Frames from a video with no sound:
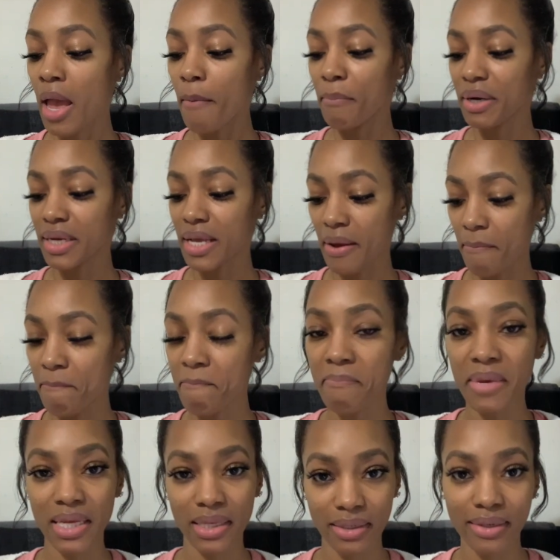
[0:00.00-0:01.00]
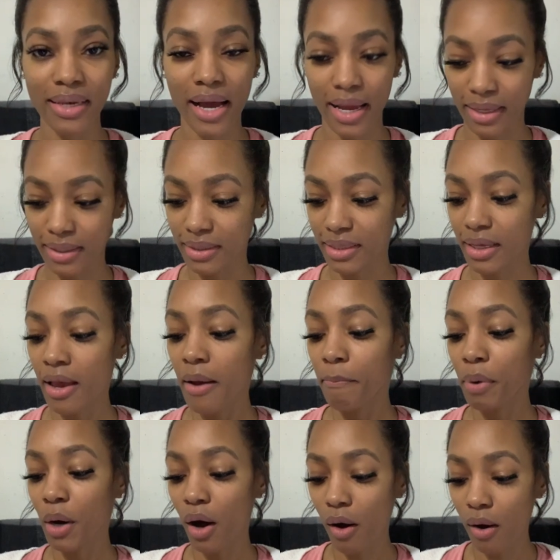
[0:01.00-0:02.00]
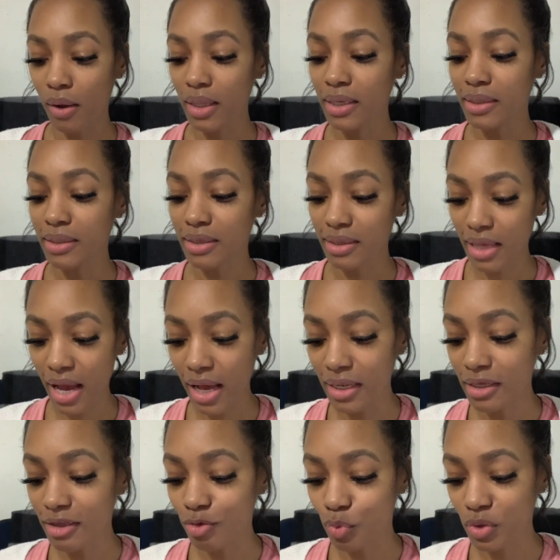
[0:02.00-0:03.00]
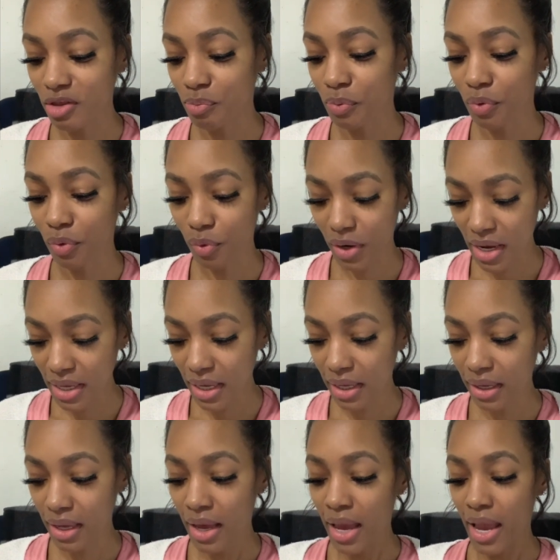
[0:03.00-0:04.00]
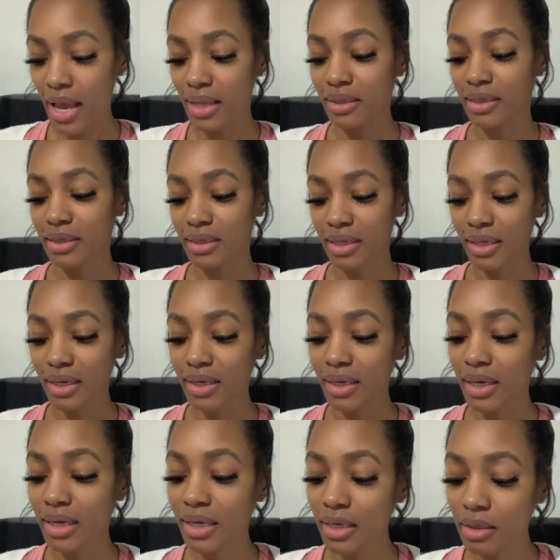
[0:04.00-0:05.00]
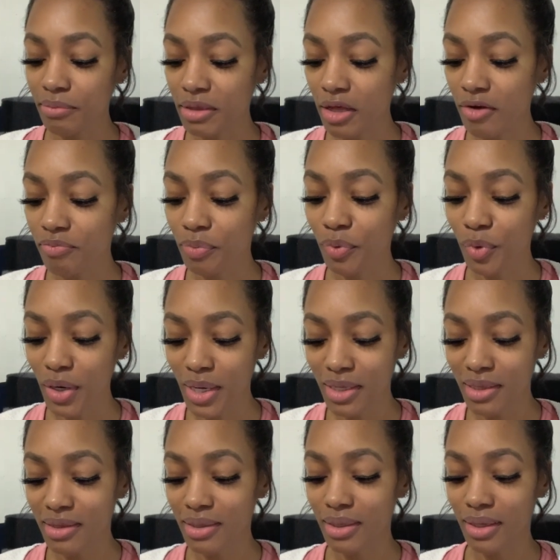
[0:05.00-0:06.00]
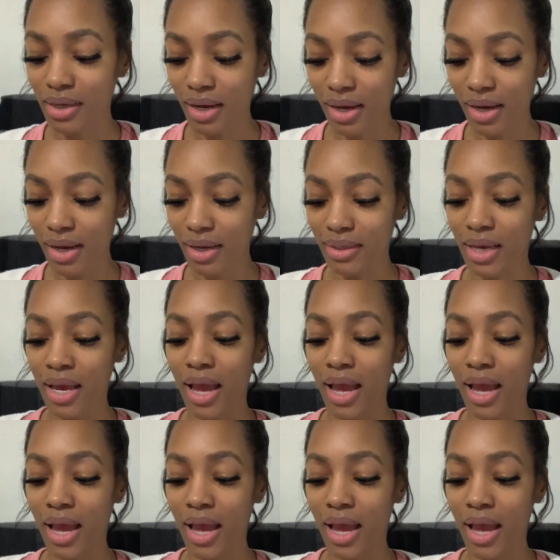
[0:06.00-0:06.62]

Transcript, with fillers: But at midnight, Paul and Silas was praying and singing hymns of praise to God,